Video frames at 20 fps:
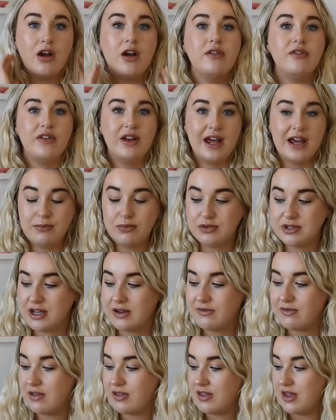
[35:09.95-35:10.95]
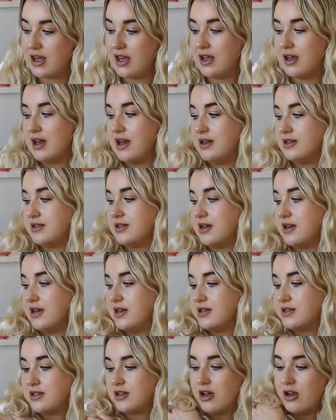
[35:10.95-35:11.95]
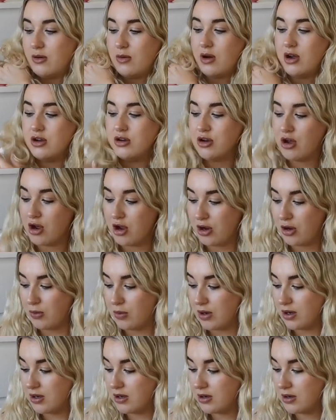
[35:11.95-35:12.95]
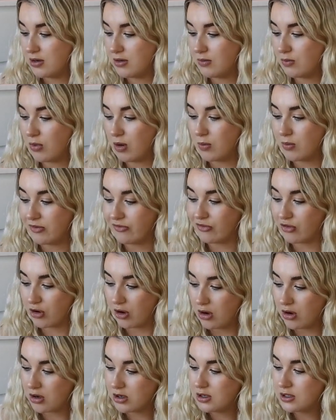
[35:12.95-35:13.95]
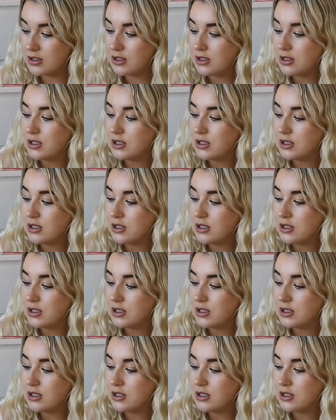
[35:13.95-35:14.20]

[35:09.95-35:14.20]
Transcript: I've labelled everything and done it so I know what we've got.